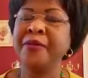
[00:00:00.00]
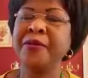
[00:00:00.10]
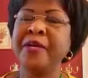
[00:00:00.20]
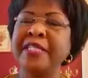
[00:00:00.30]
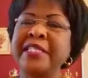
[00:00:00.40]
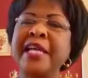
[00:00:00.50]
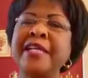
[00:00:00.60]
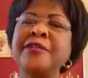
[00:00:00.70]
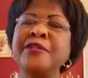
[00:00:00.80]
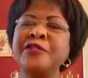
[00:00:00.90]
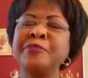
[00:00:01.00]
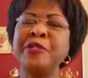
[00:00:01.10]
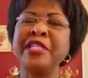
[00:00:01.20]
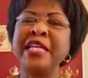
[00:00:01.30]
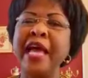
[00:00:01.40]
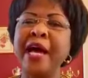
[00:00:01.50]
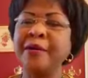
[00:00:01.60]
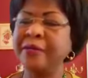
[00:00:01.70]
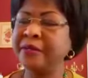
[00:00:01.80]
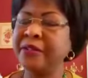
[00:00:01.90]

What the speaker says: You can start contributing now,